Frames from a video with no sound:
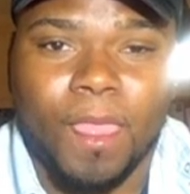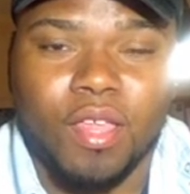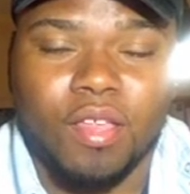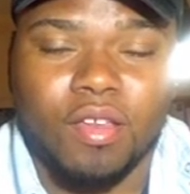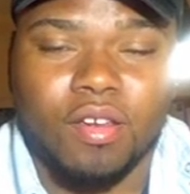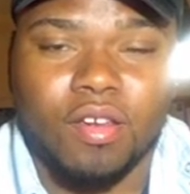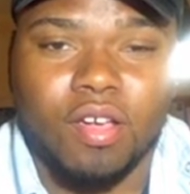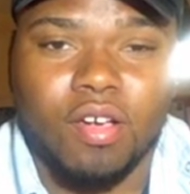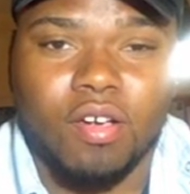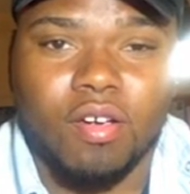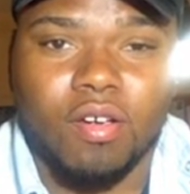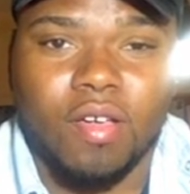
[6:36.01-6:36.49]

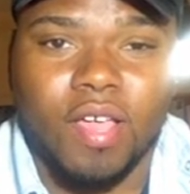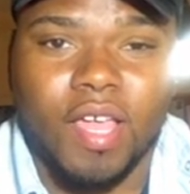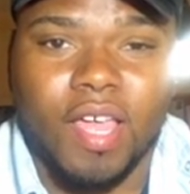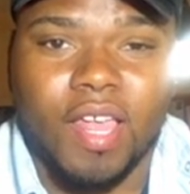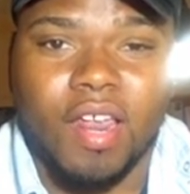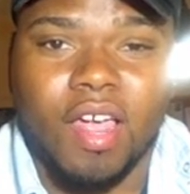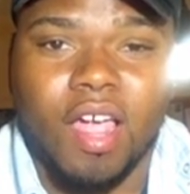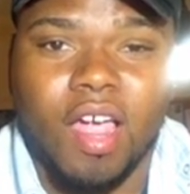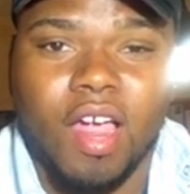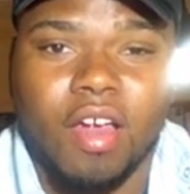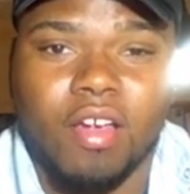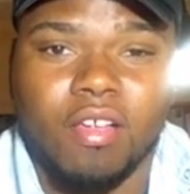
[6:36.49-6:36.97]
at
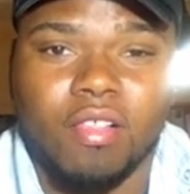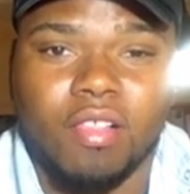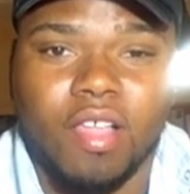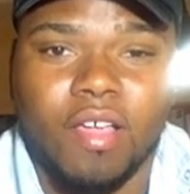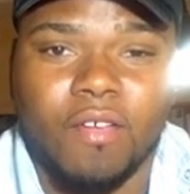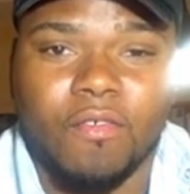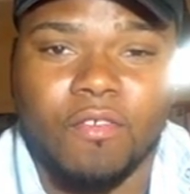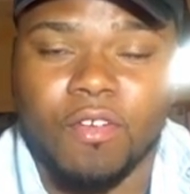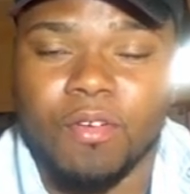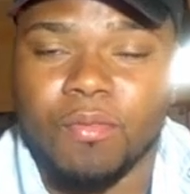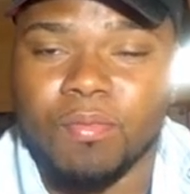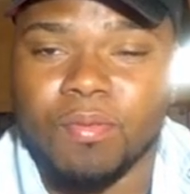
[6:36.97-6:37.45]
a higher
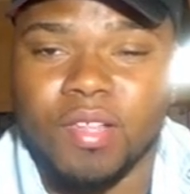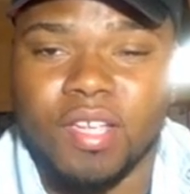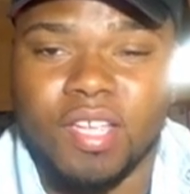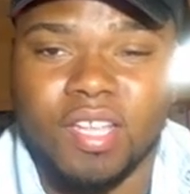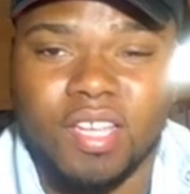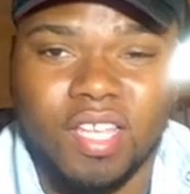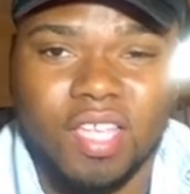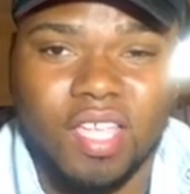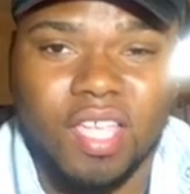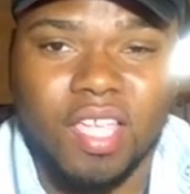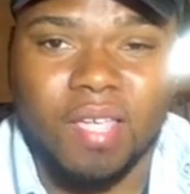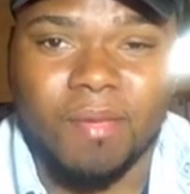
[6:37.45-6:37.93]
level or
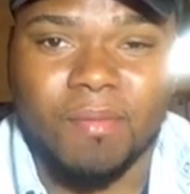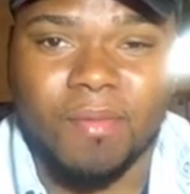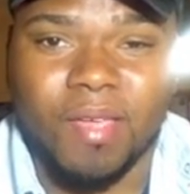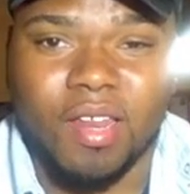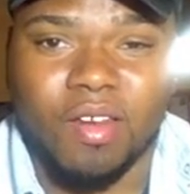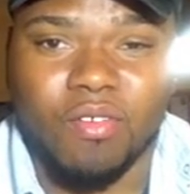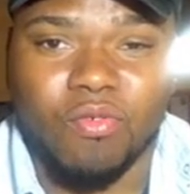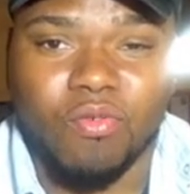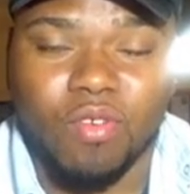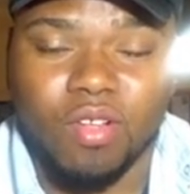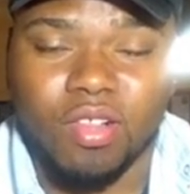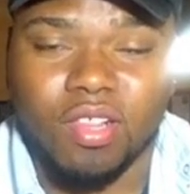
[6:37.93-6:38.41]
playing the game
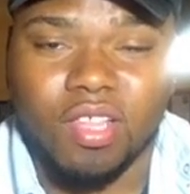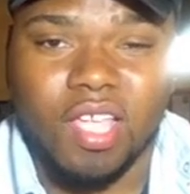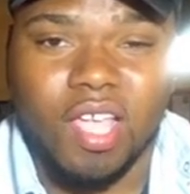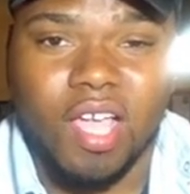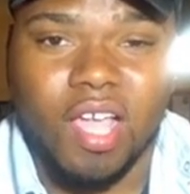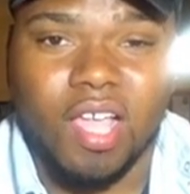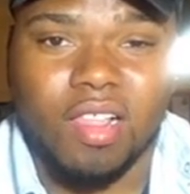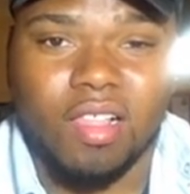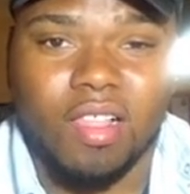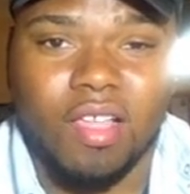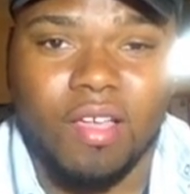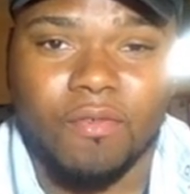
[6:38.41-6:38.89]
at a really
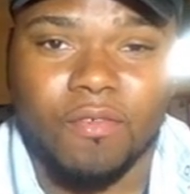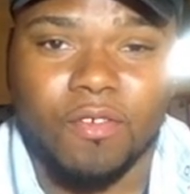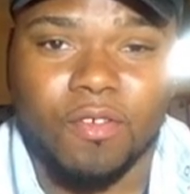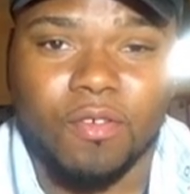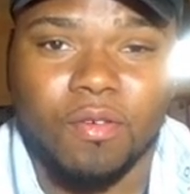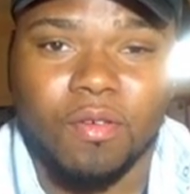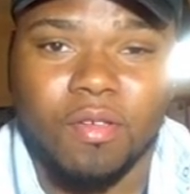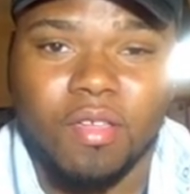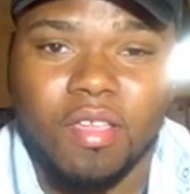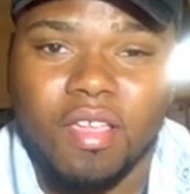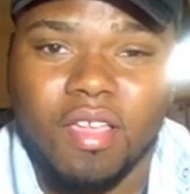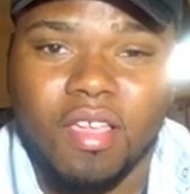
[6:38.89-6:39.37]
high
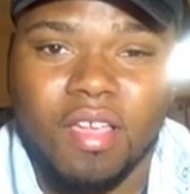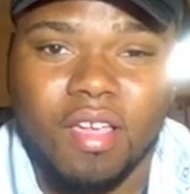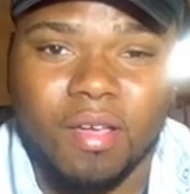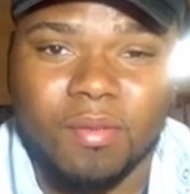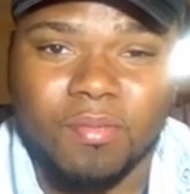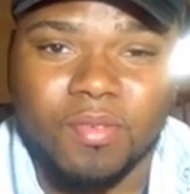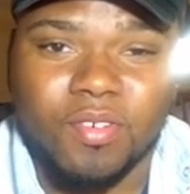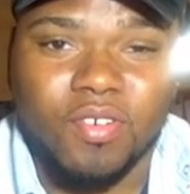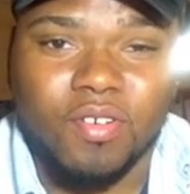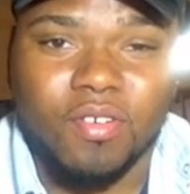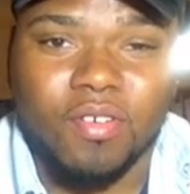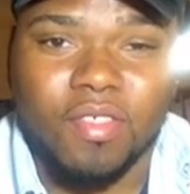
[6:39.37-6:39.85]
level,
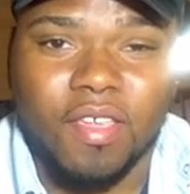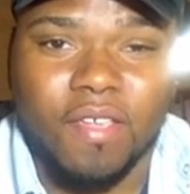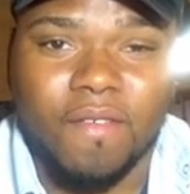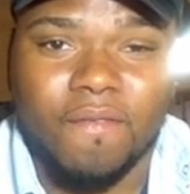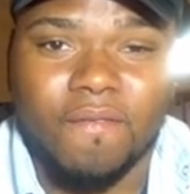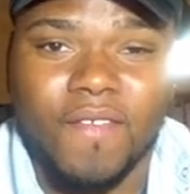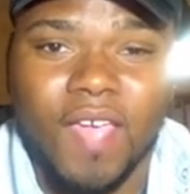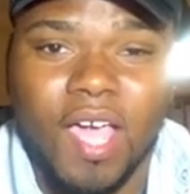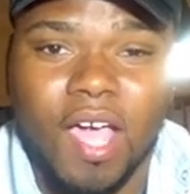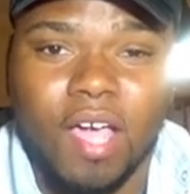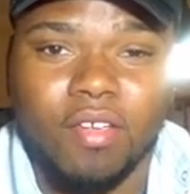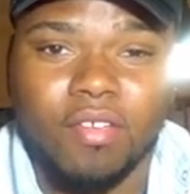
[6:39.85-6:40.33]
I'm sure they
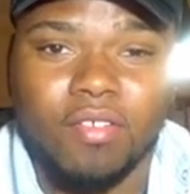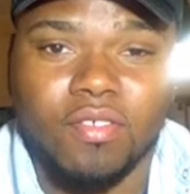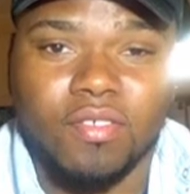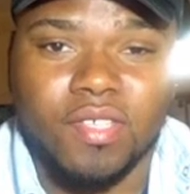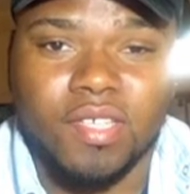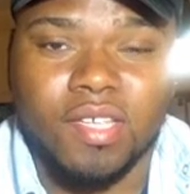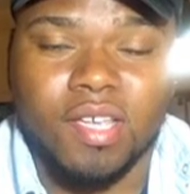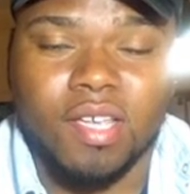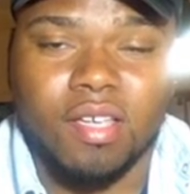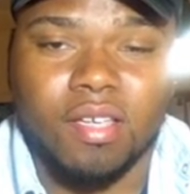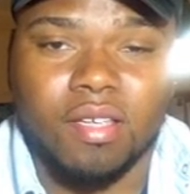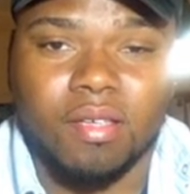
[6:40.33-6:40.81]
value
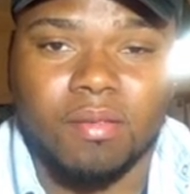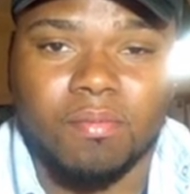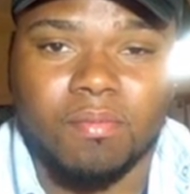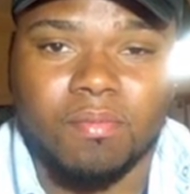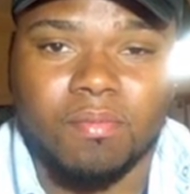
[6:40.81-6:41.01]
time.